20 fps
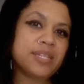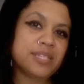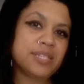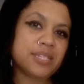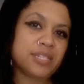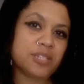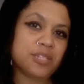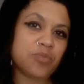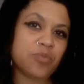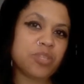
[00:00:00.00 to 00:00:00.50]

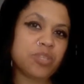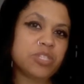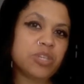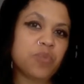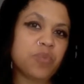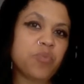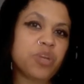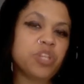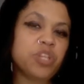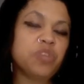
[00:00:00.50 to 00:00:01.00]
system with
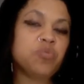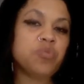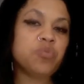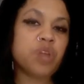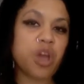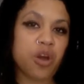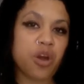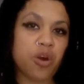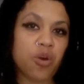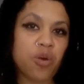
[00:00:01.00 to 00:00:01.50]
someone you
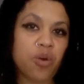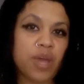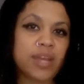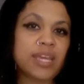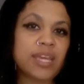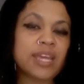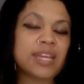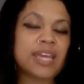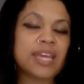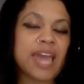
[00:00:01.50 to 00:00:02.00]
know
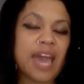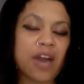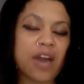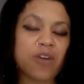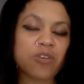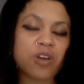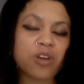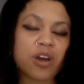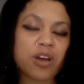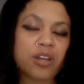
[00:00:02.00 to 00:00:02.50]
and can
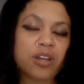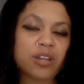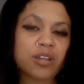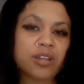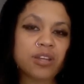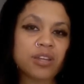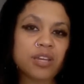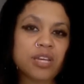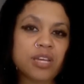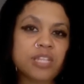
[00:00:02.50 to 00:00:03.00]
count on
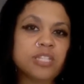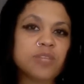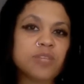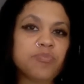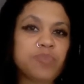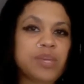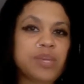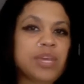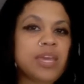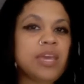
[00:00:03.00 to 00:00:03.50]
to
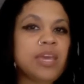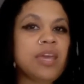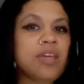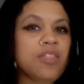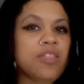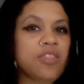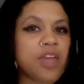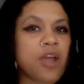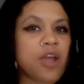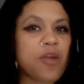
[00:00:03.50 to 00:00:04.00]
be
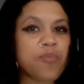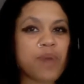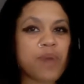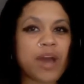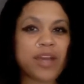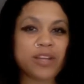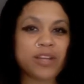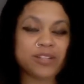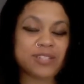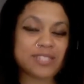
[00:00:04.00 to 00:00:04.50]
there
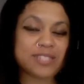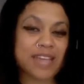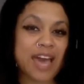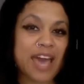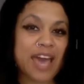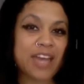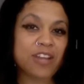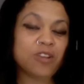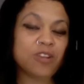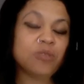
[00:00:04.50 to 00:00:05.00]
by your
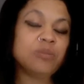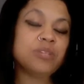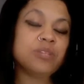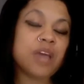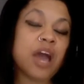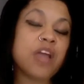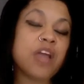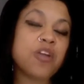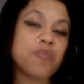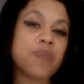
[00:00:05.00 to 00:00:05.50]
side and who's
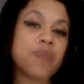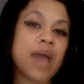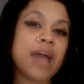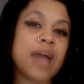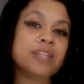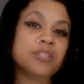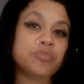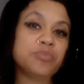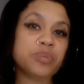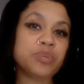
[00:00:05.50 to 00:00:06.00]
got your
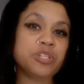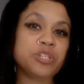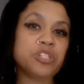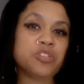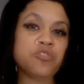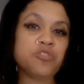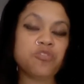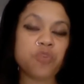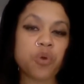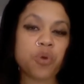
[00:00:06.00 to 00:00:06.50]
back to push you
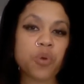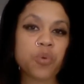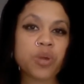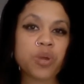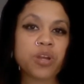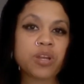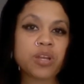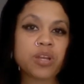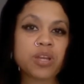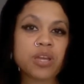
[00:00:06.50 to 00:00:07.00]
forward,
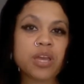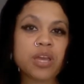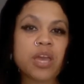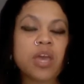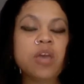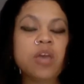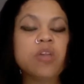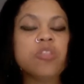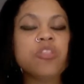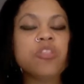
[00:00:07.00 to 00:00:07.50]

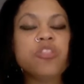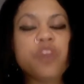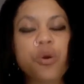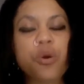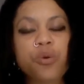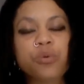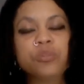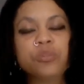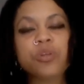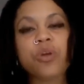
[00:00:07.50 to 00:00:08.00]

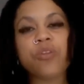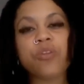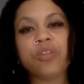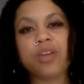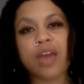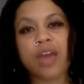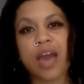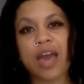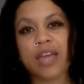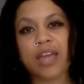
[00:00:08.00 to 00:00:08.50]
those are the
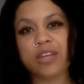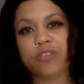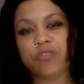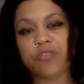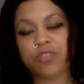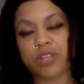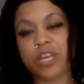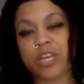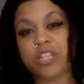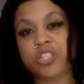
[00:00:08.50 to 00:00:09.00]
kind of
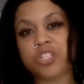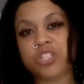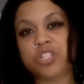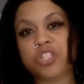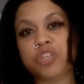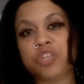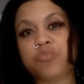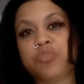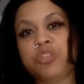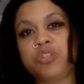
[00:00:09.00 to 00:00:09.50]

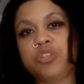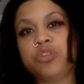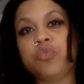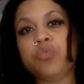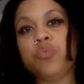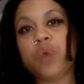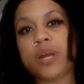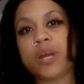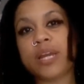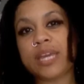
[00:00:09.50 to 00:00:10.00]
relationships you
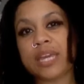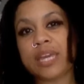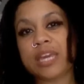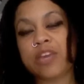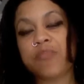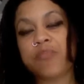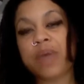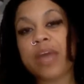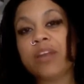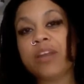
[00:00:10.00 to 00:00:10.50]
want to
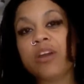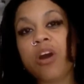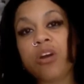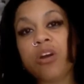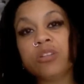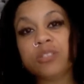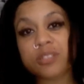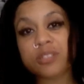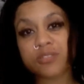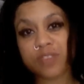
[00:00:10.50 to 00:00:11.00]
keep and
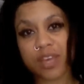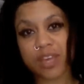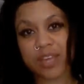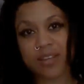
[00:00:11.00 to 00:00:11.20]
cultivate.